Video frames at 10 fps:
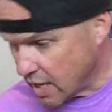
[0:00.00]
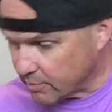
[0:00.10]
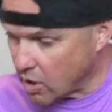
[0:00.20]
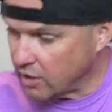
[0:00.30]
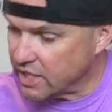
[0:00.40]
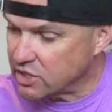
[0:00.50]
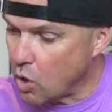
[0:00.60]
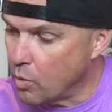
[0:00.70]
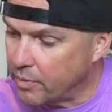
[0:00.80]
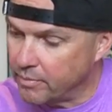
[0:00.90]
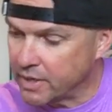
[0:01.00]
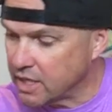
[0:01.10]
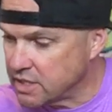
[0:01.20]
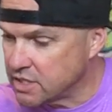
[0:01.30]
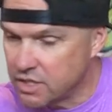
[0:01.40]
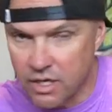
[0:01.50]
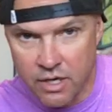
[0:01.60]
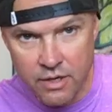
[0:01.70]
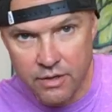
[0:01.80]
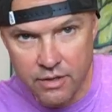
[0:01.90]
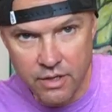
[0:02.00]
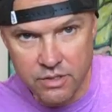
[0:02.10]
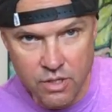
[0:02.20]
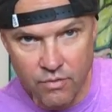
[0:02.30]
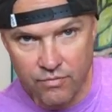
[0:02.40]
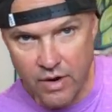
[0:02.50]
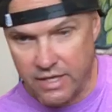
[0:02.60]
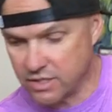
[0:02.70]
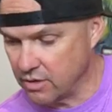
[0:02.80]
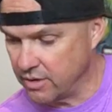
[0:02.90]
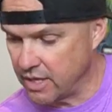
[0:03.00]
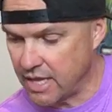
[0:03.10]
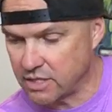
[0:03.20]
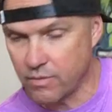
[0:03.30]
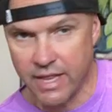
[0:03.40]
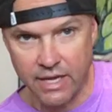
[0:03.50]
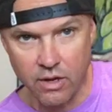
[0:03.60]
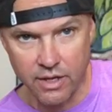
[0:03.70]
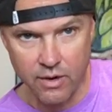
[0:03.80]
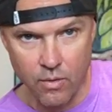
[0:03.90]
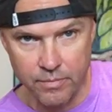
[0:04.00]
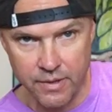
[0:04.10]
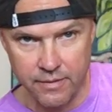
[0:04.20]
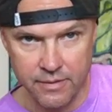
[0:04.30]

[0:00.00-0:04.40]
I'm calling this open because there's no frets, so that's why they call it open.